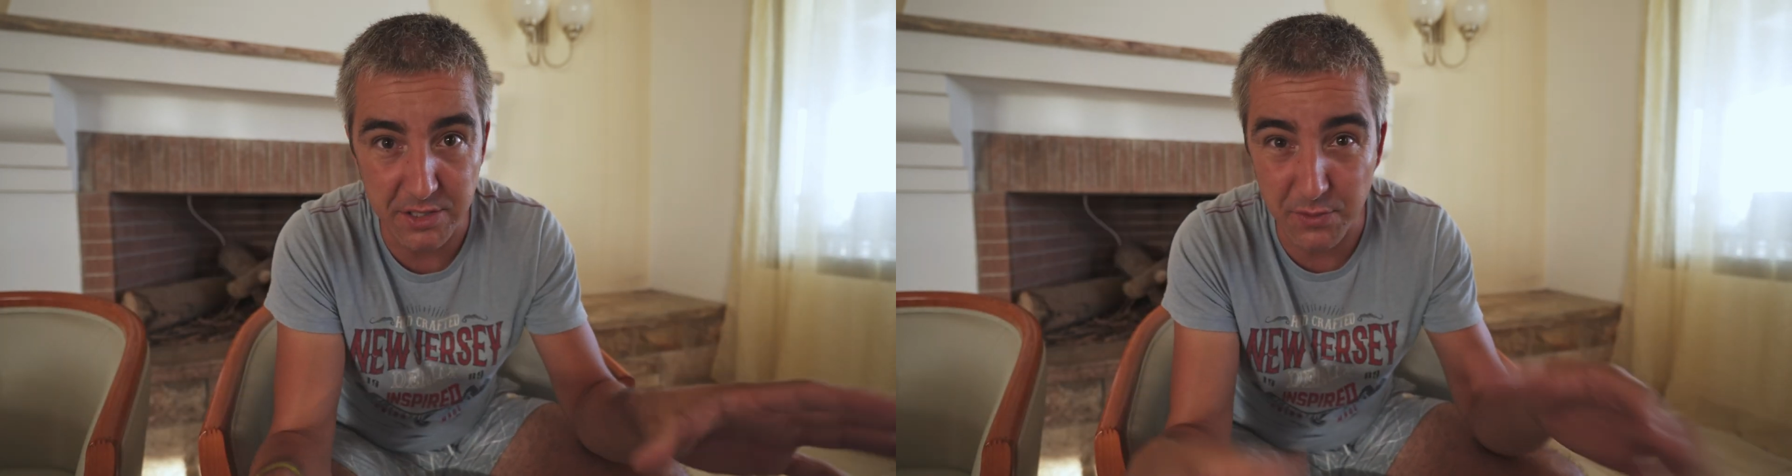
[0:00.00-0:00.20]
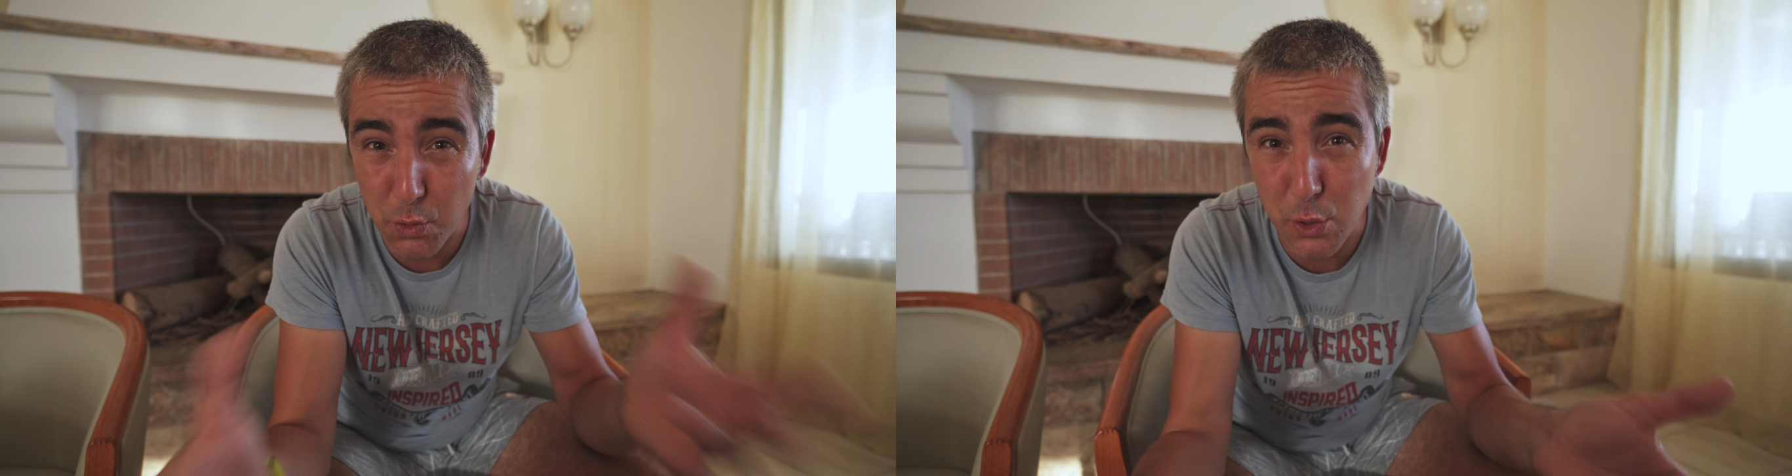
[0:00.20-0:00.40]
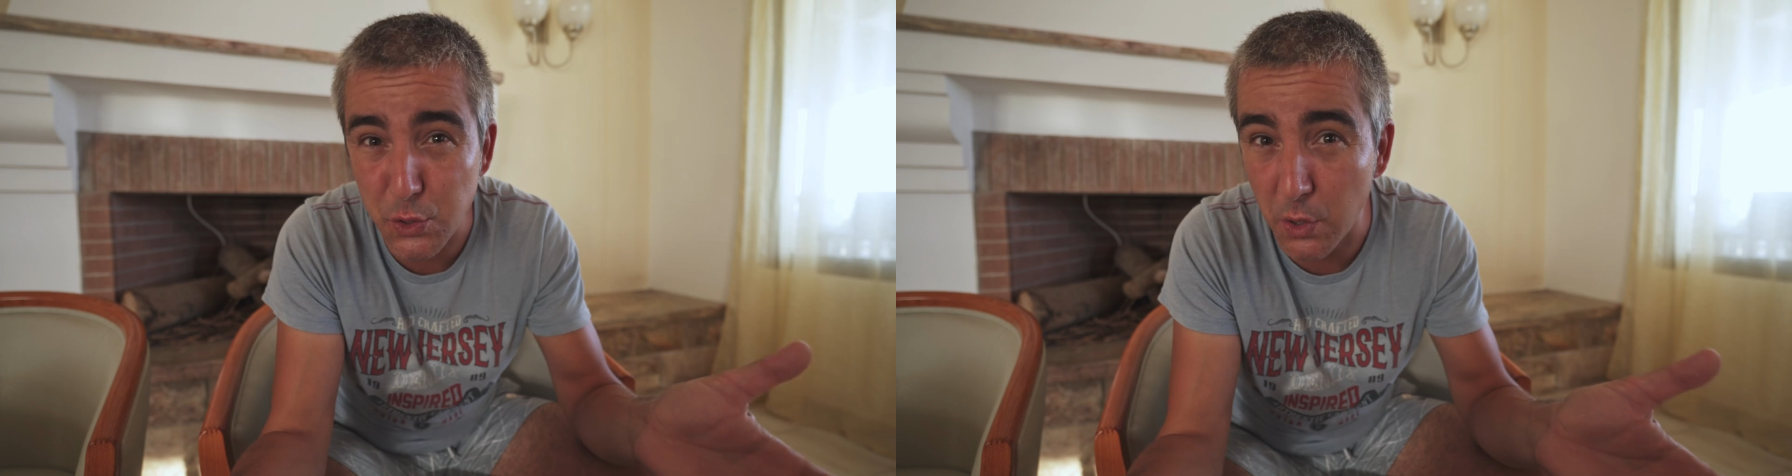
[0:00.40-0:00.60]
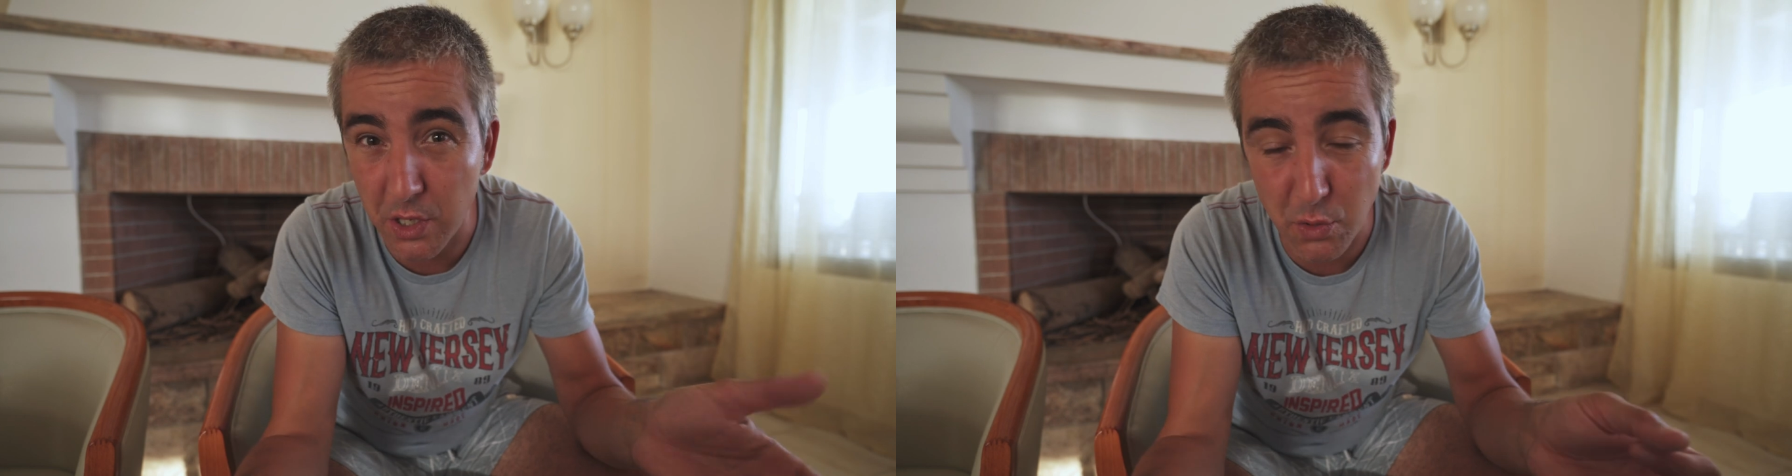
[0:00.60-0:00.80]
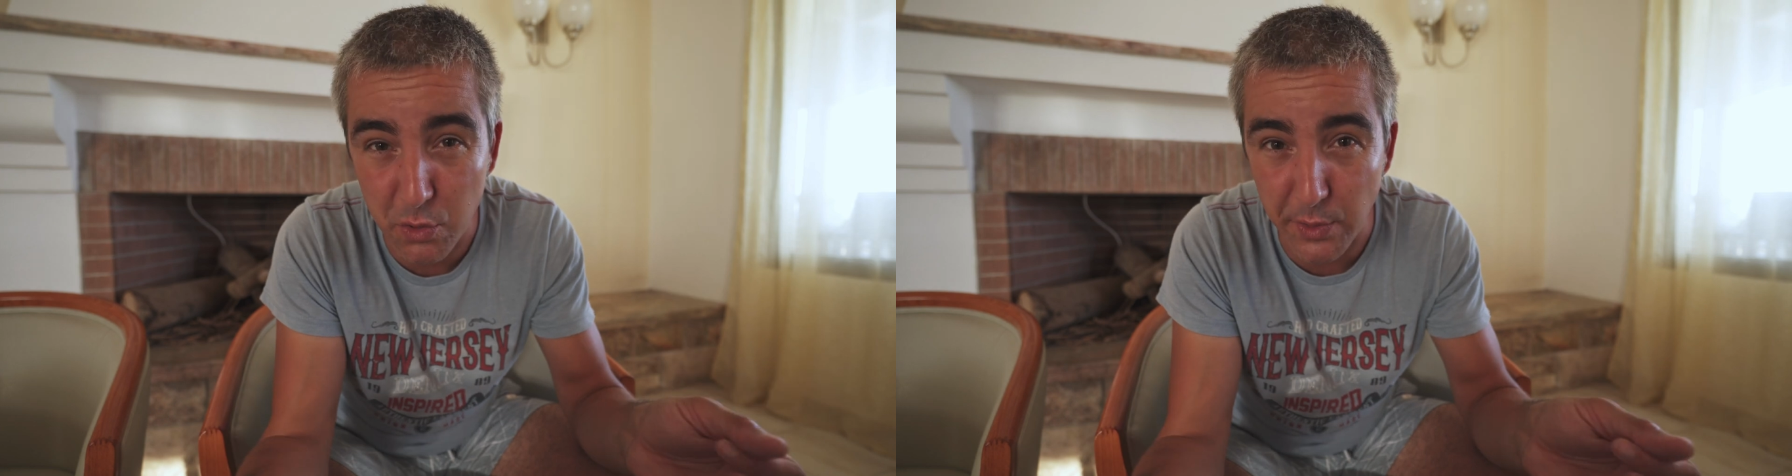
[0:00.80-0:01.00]
Of course, you can
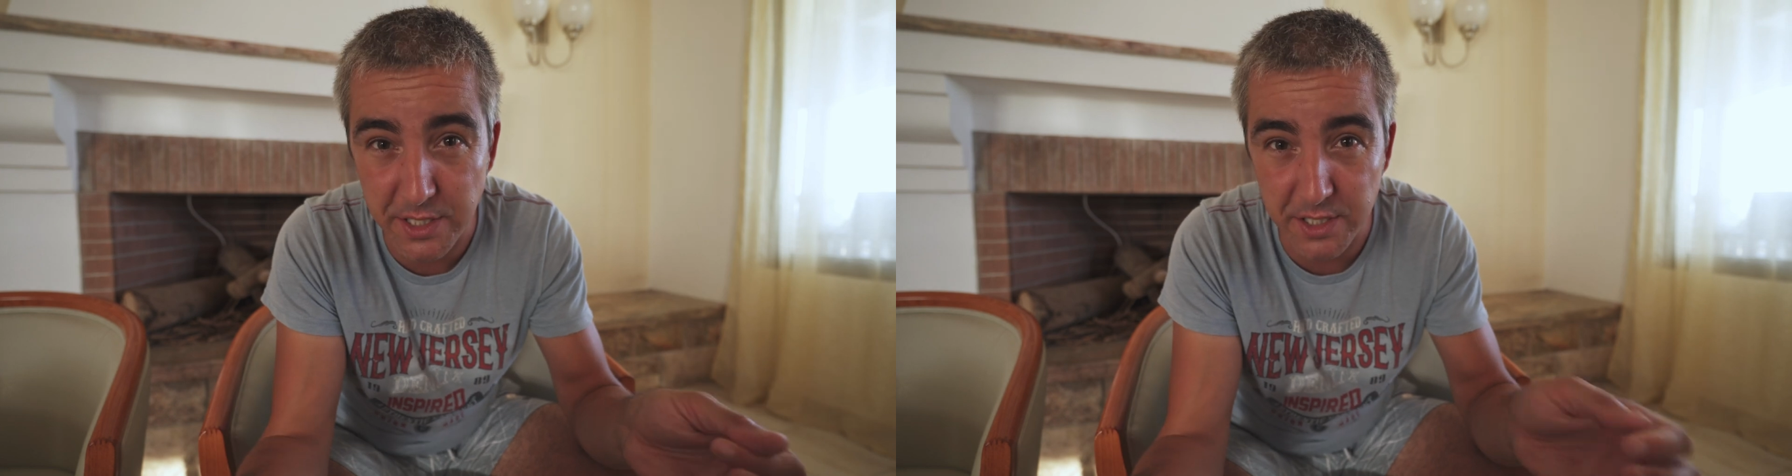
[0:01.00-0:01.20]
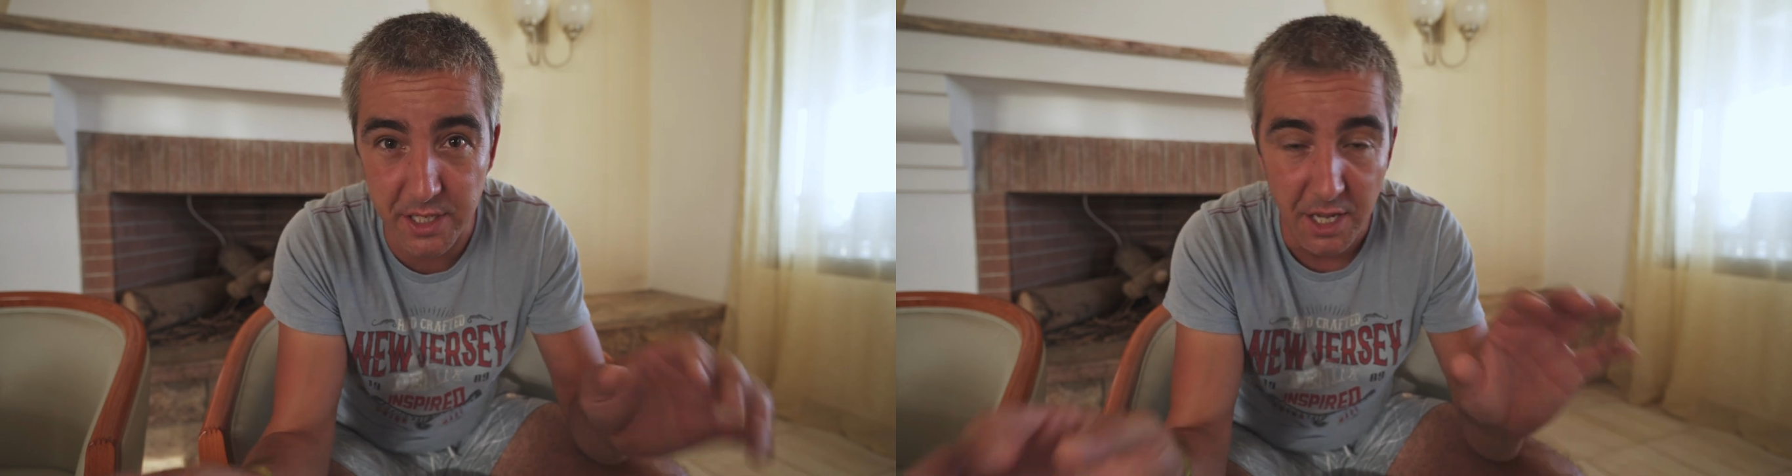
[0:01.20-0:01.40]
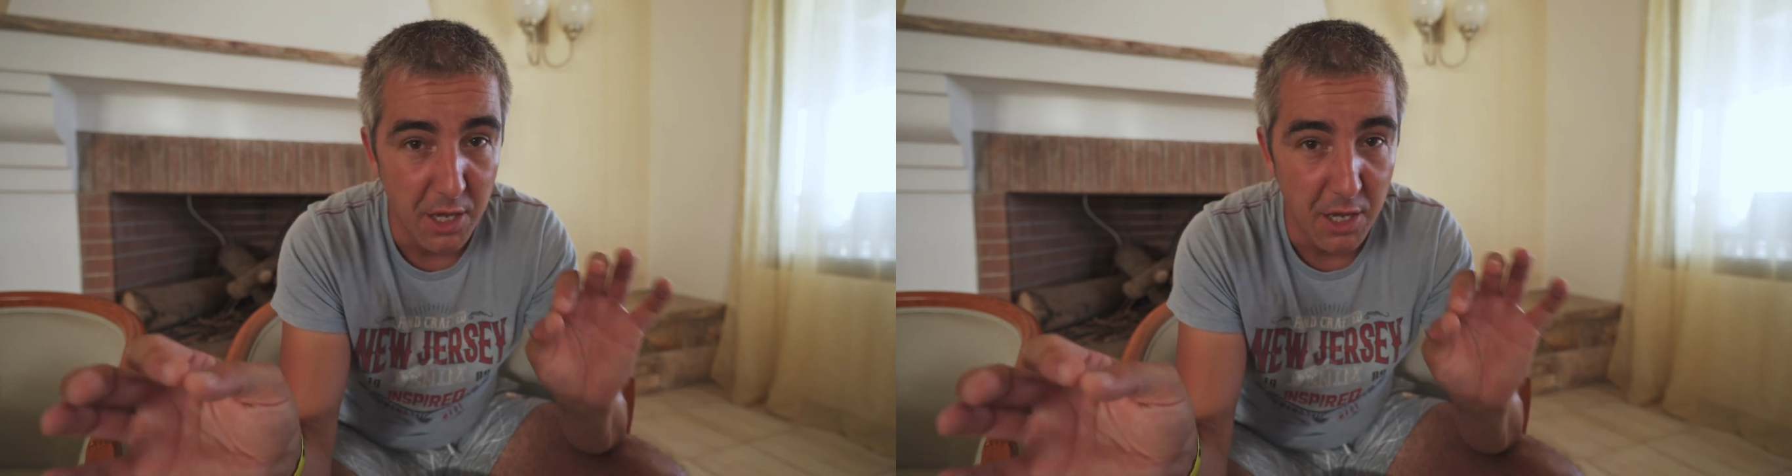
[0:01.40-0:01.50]
go crazy